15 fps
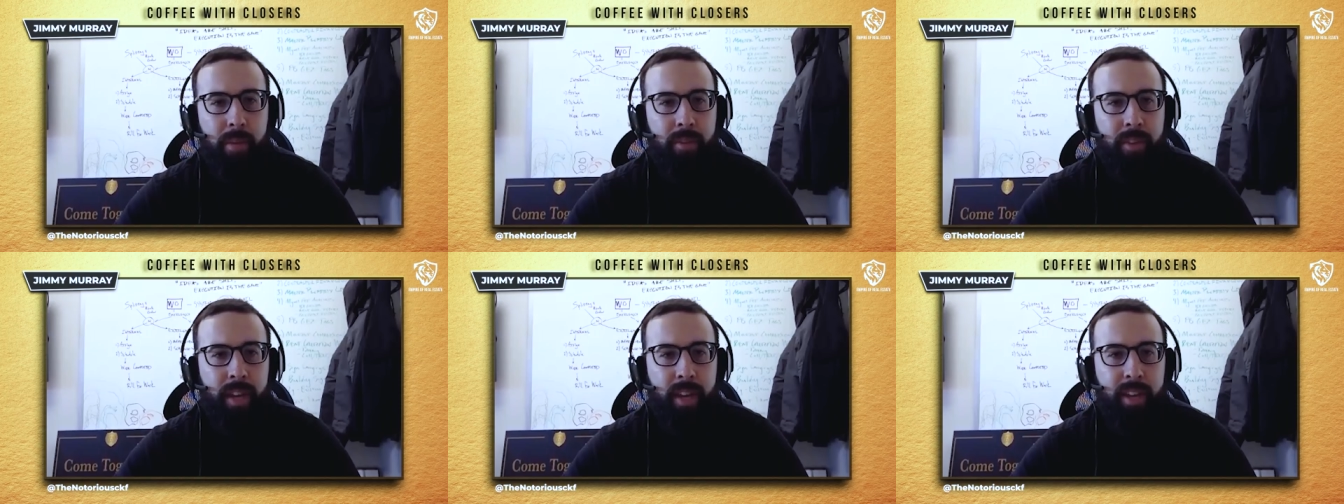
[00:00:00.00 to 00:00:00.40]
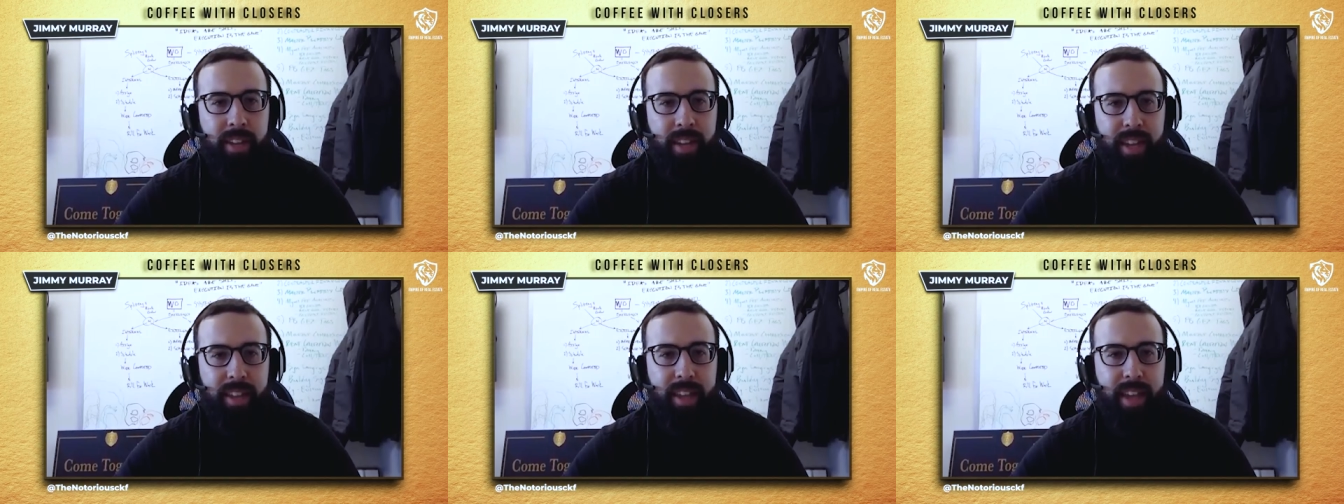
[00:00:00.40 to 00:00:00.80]
day and
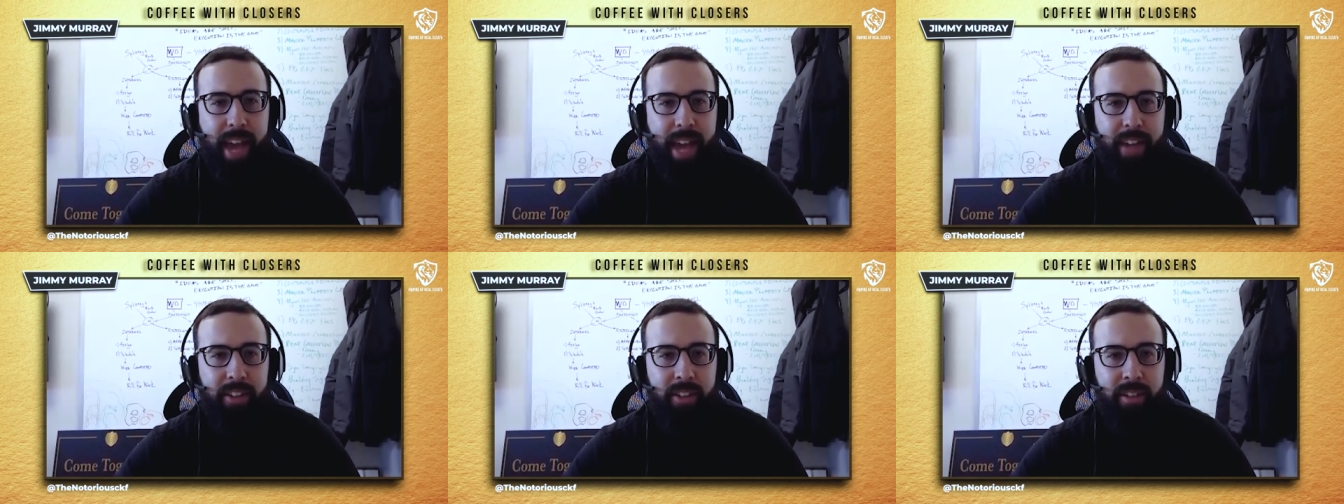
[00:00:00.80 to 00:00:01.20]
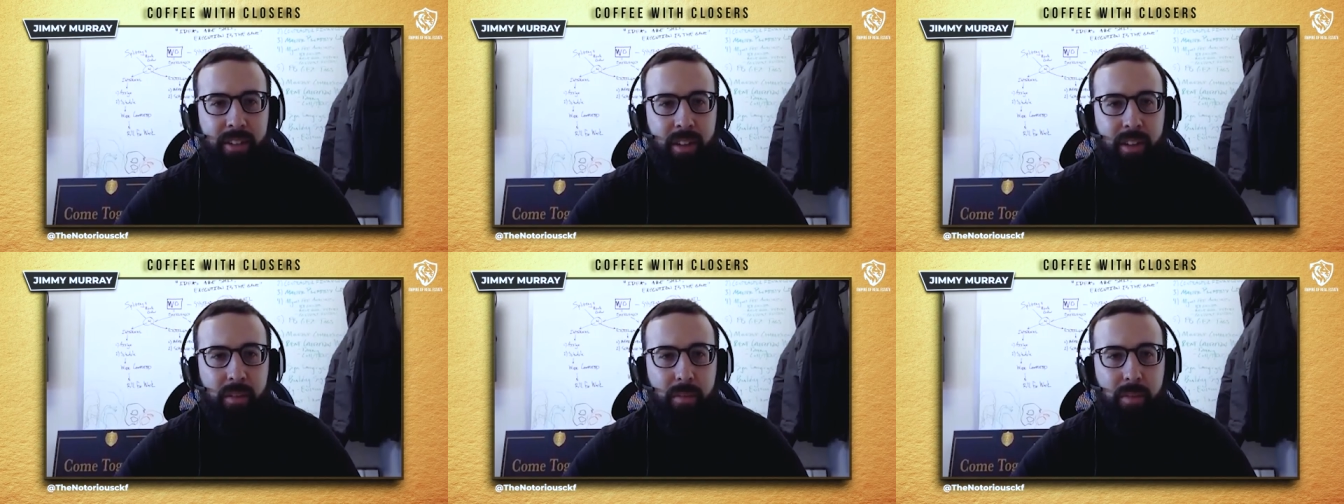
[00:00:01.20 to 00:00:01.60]
take the action,
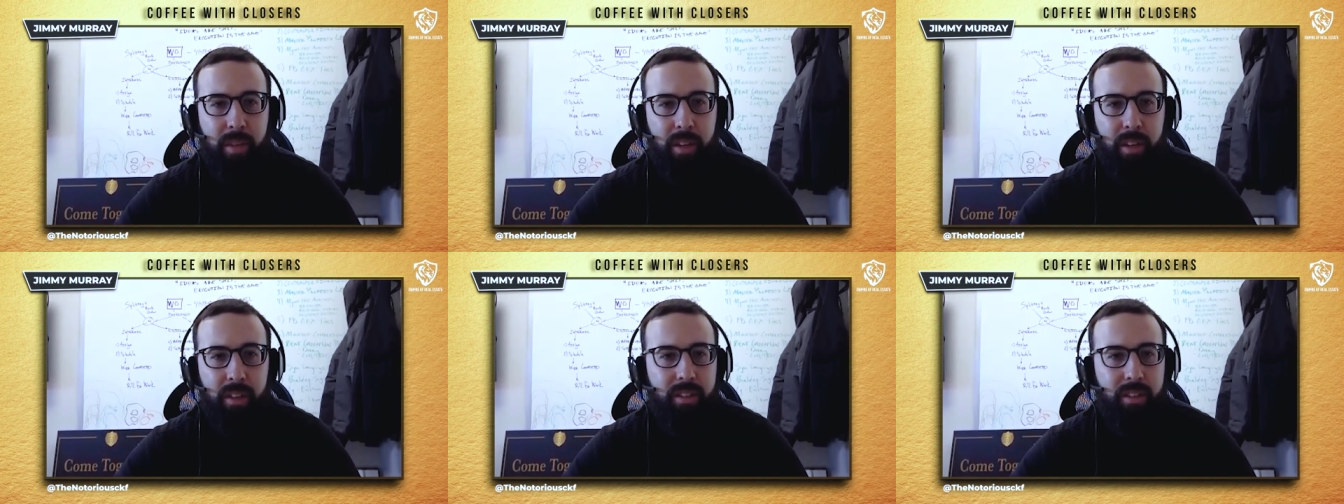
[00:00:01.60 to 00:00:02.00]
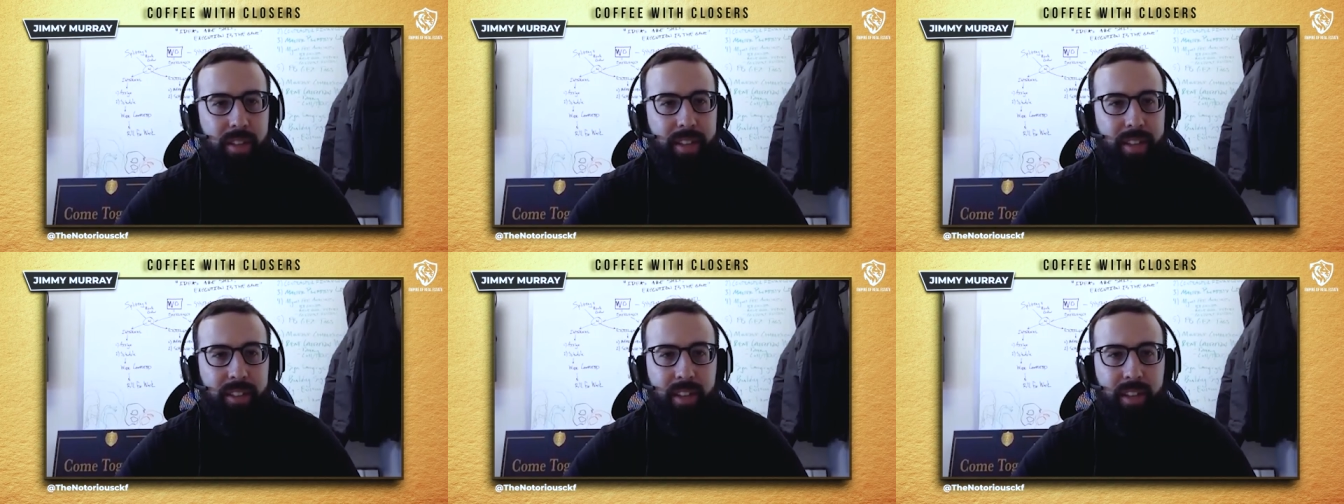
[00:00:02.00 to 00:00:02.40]
because
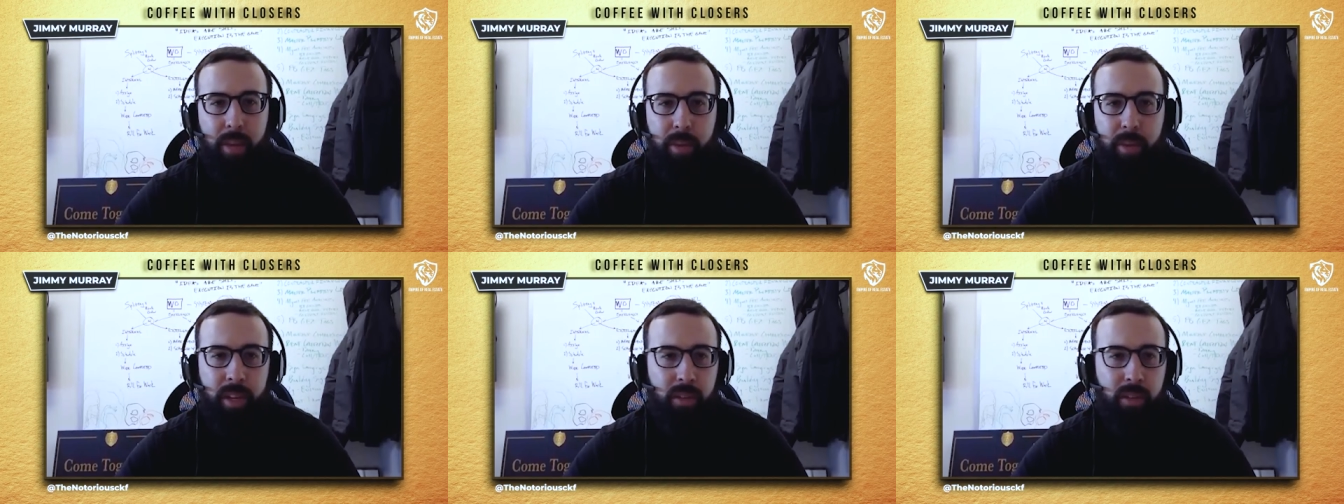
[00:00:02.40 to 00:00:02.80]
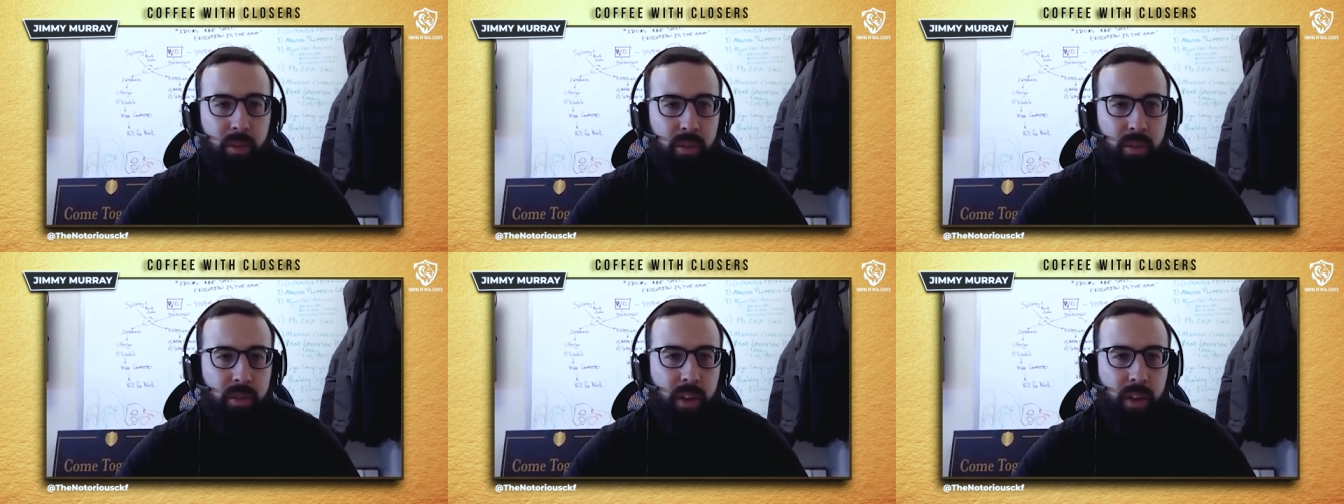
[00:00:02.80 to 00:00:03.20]
that's going to help you get through
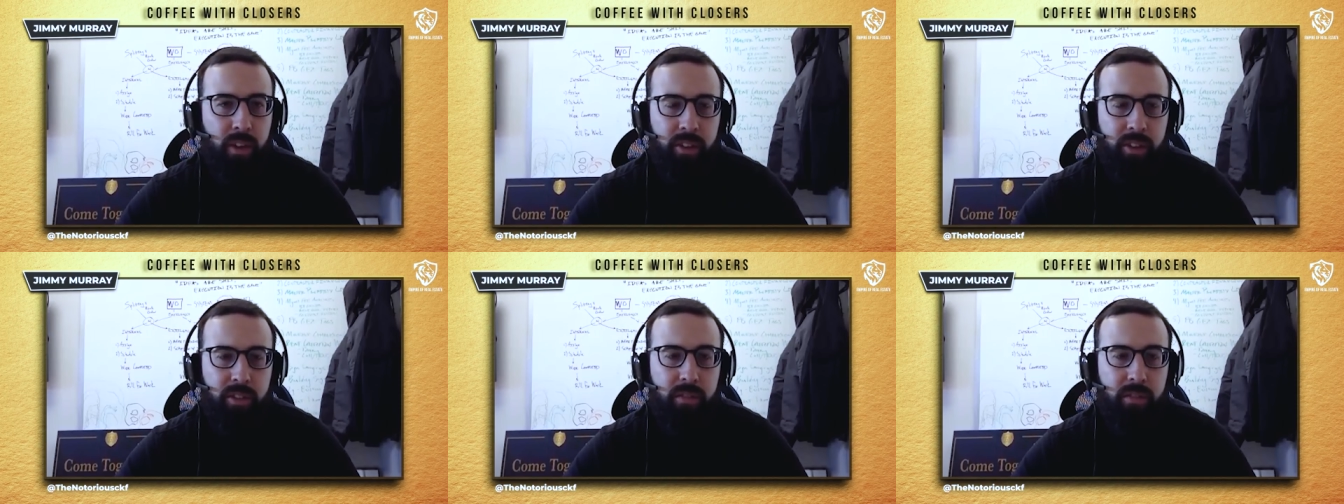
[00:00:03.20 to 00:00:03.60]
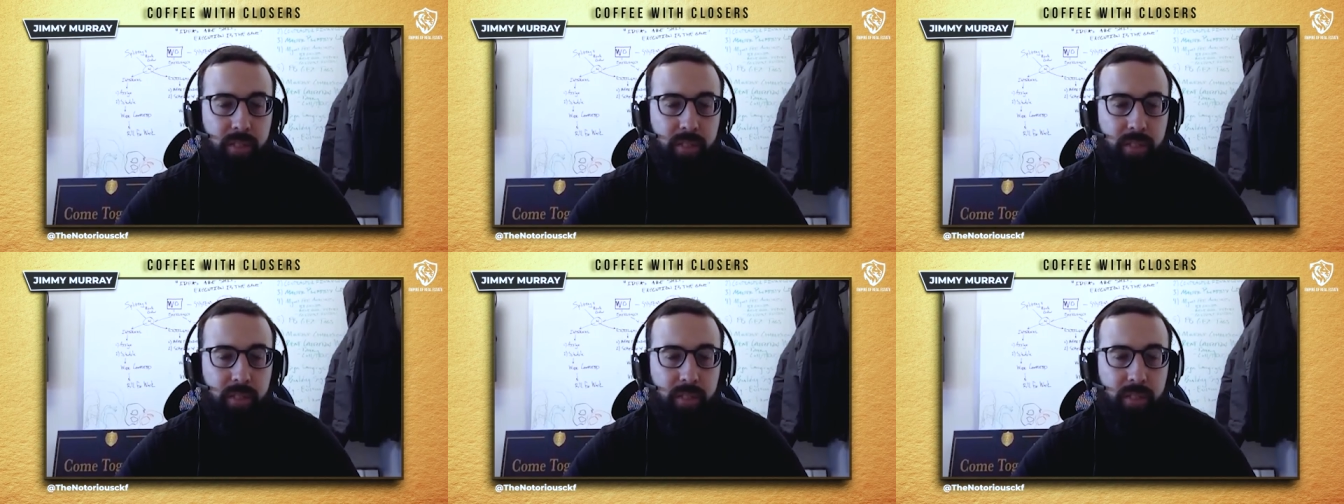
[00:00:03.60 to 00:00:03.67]
those failures